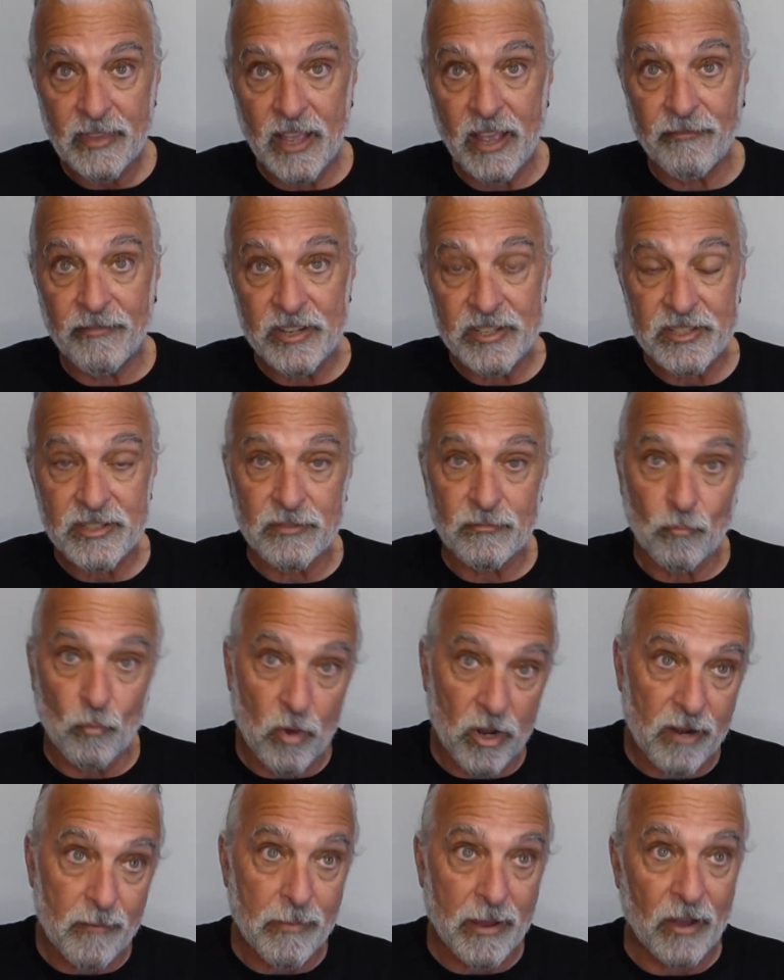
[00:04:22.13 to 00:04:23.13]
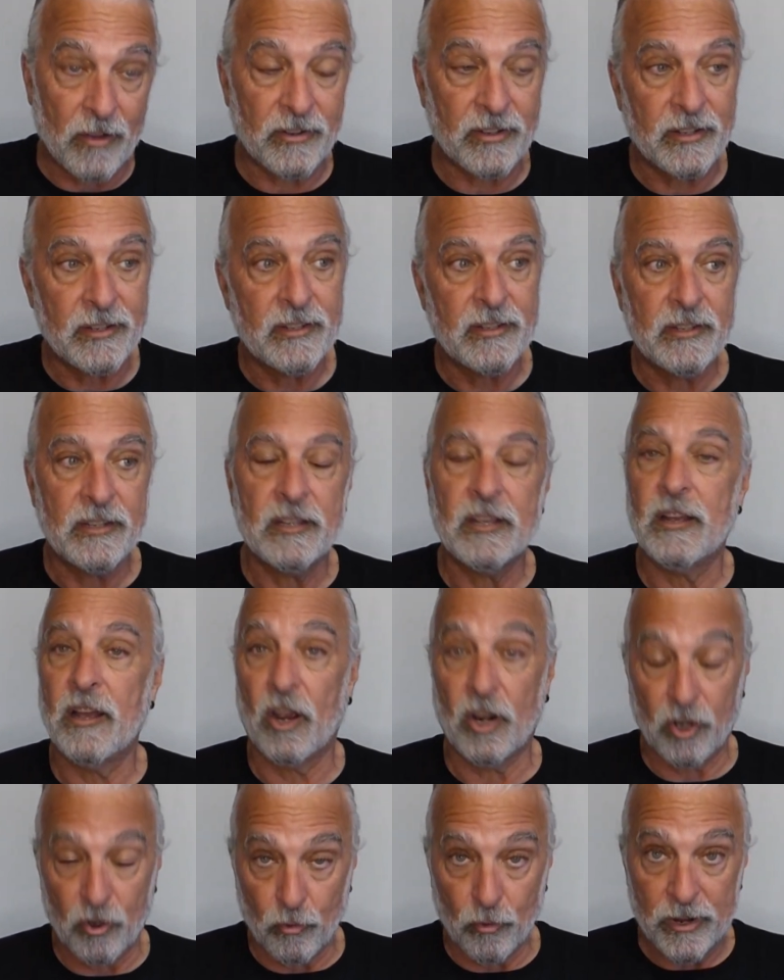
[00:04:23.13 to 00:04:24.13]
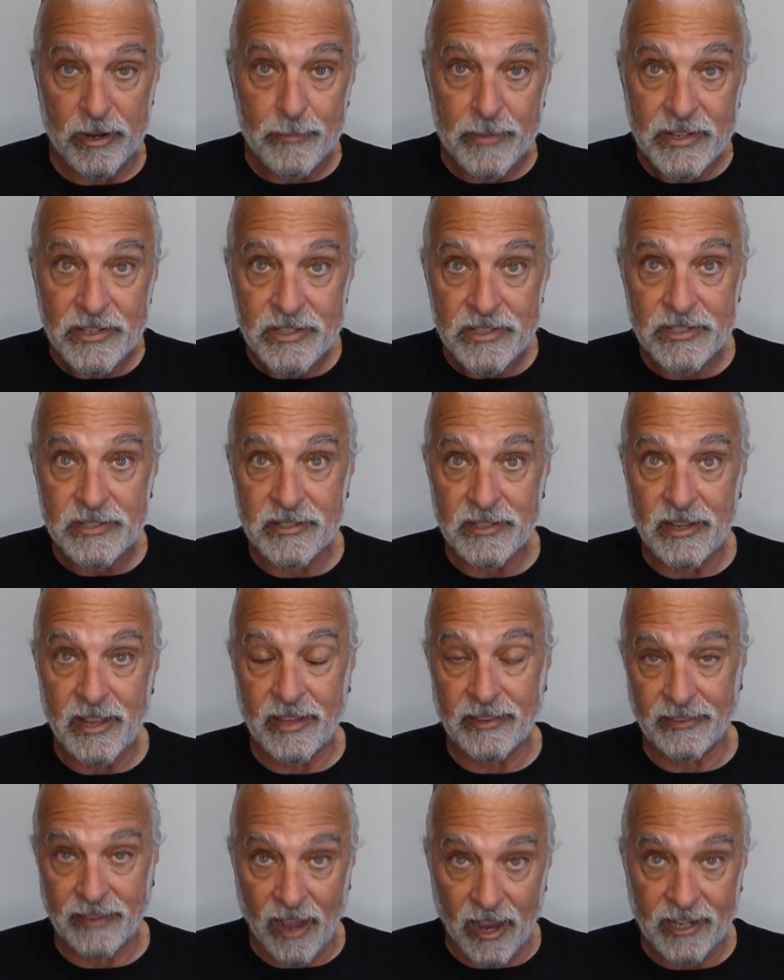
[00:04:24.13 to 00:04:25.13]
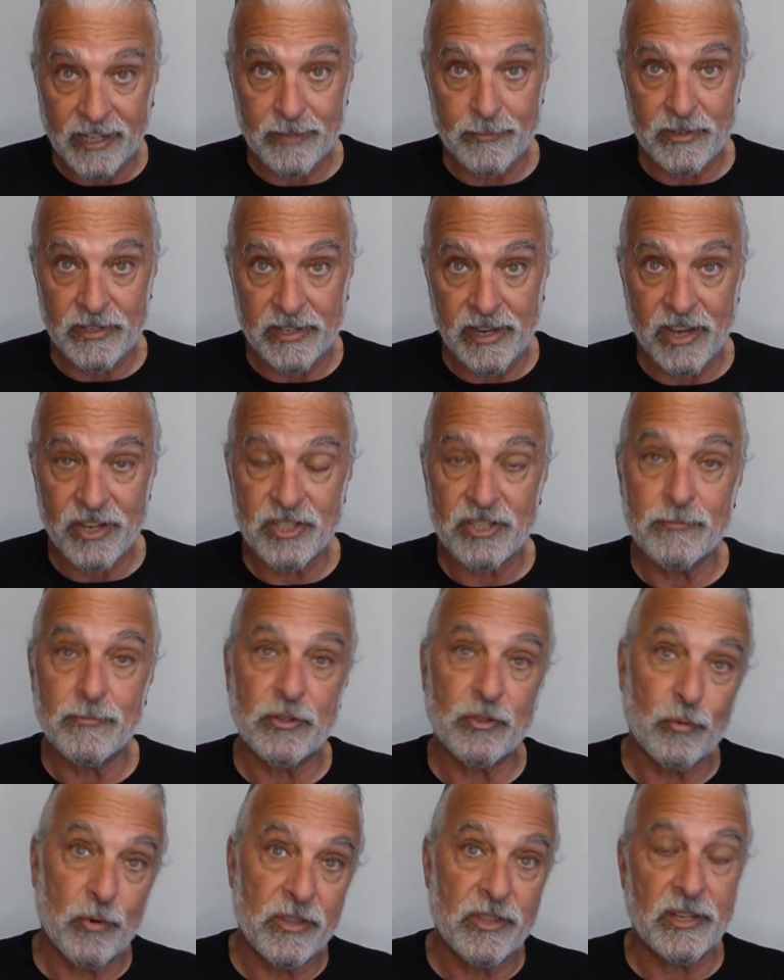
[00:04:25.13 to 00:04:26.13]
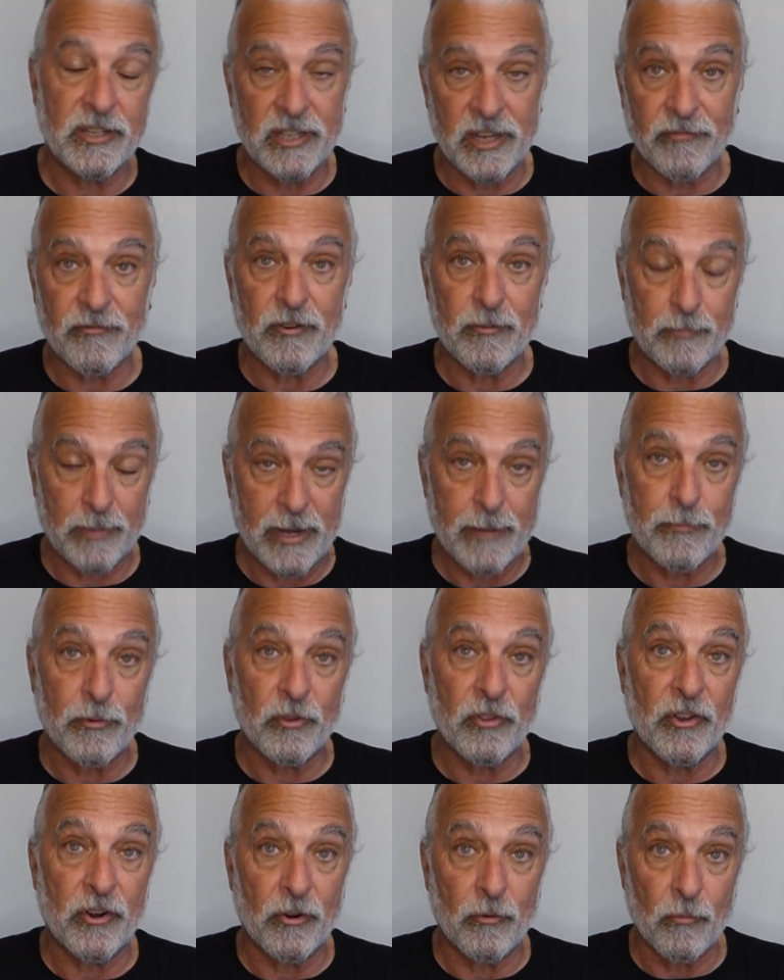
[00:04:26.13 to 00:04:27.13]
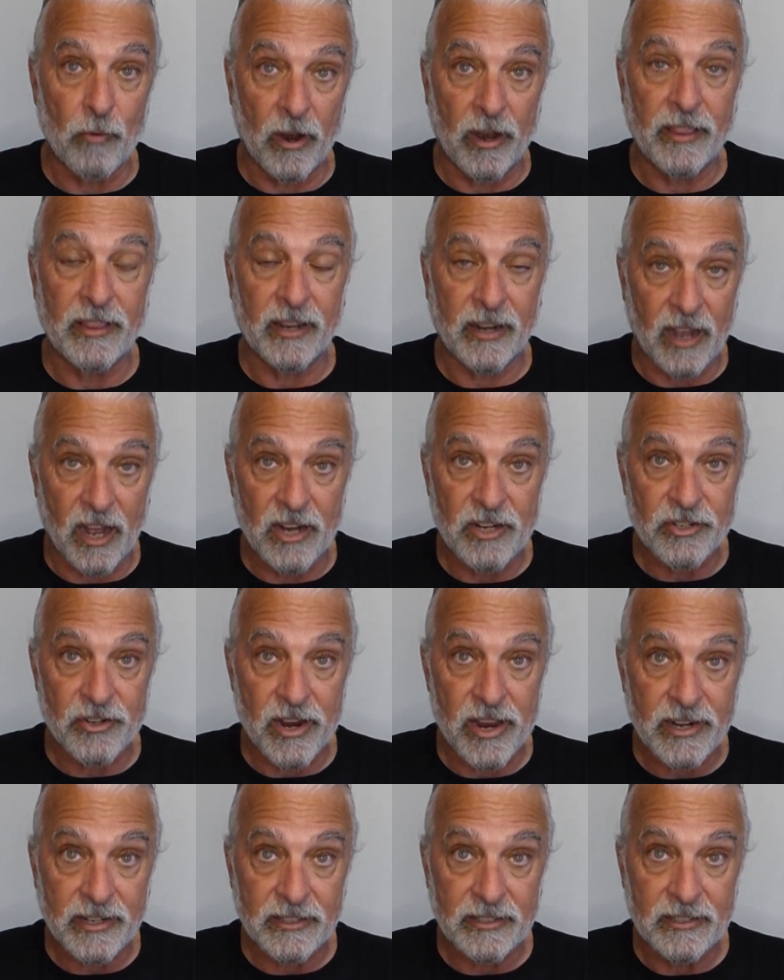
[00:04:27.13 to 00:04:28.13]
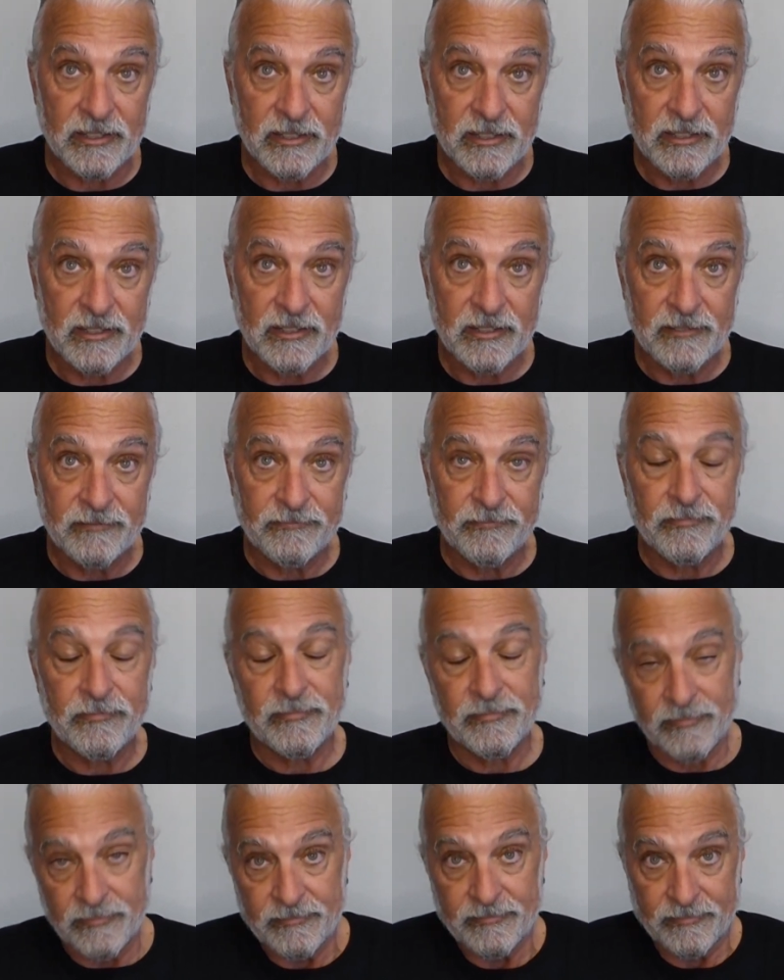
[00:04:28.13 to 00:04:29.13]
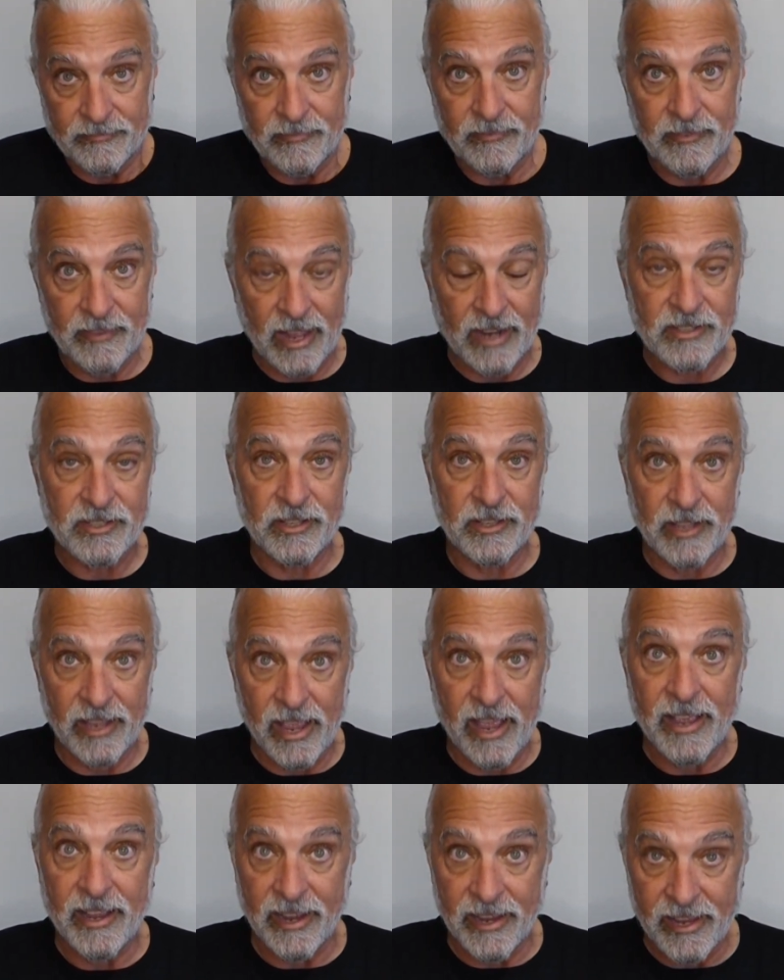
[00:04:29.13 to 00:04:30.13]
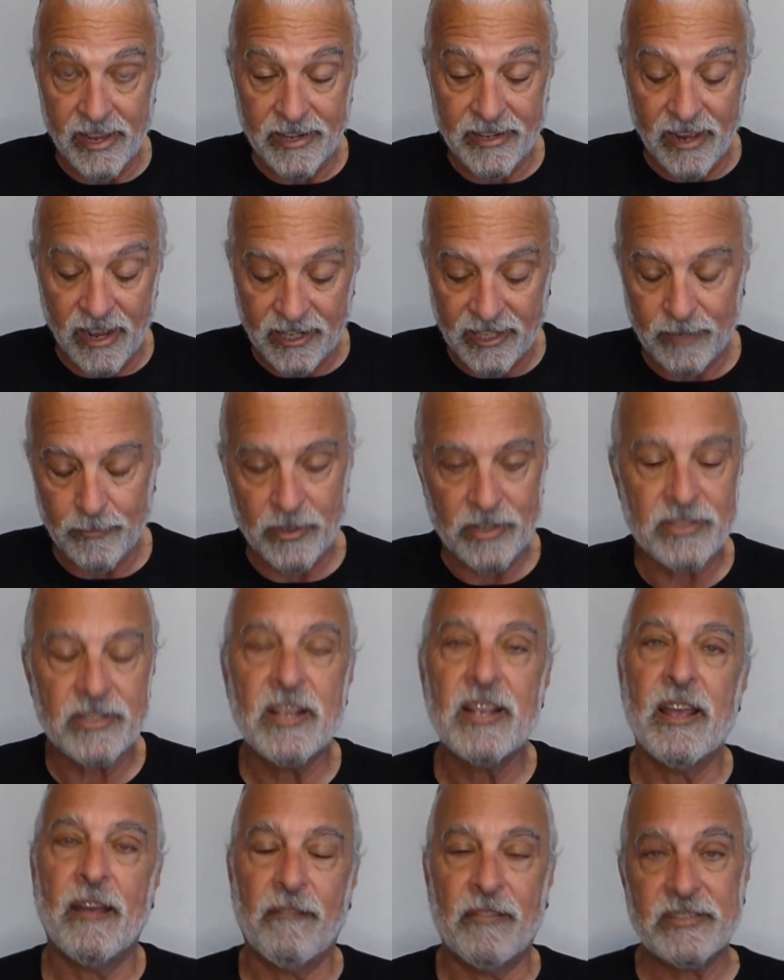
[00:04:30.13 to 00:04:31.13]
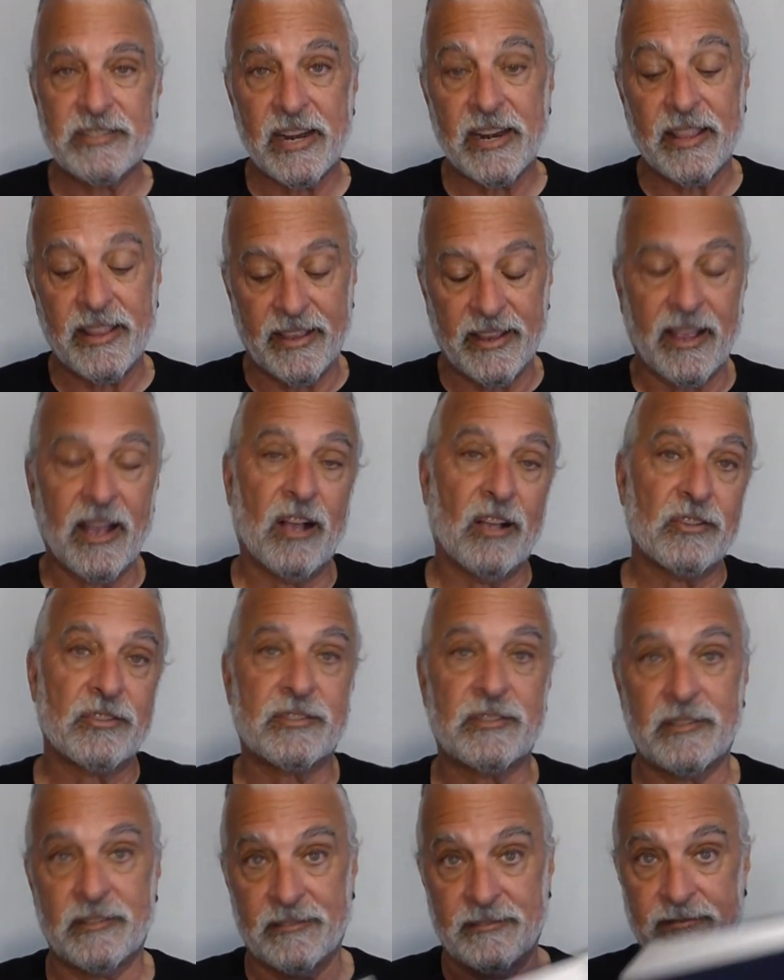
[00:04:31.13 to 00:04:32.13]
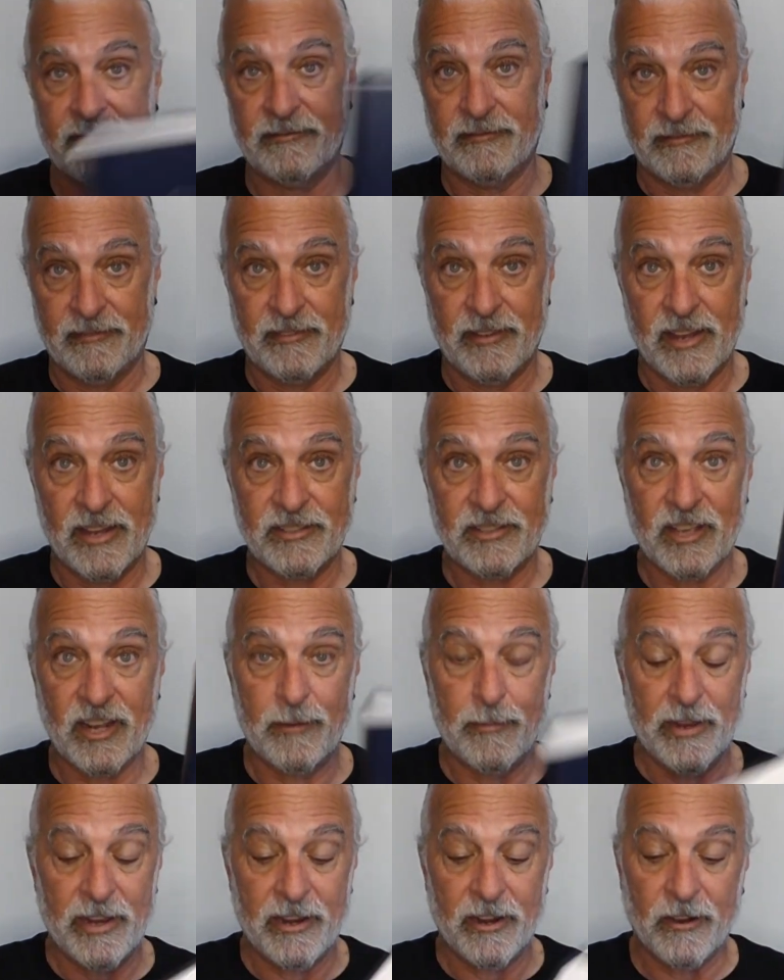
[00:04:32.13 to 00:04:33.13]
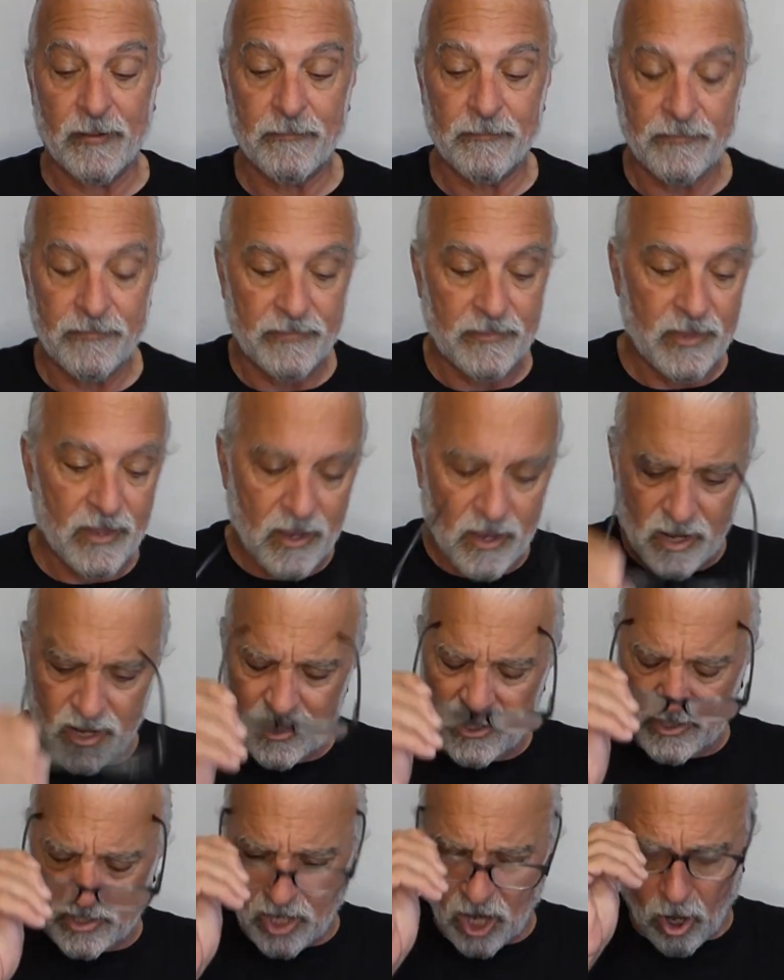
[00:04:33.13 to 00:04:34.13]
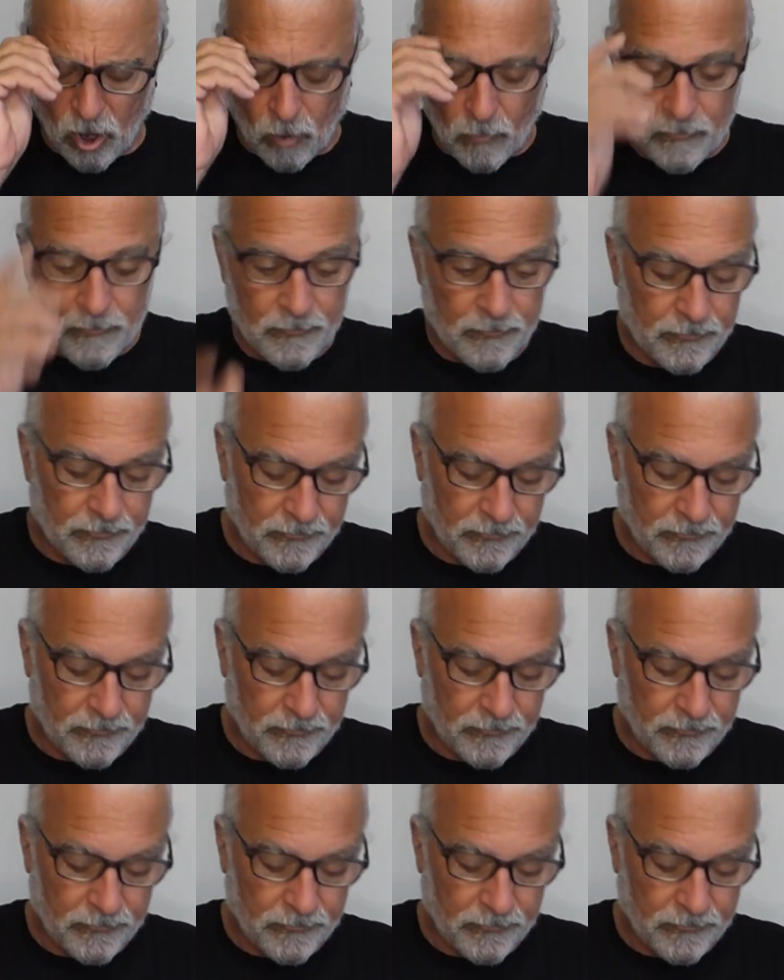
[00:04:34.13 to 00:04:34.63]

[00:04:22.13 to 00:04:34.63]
If it's one about agreements and documentation between the different people that are running the contract, that's in the AIA documents. If it's anything else, it's going to be here. So,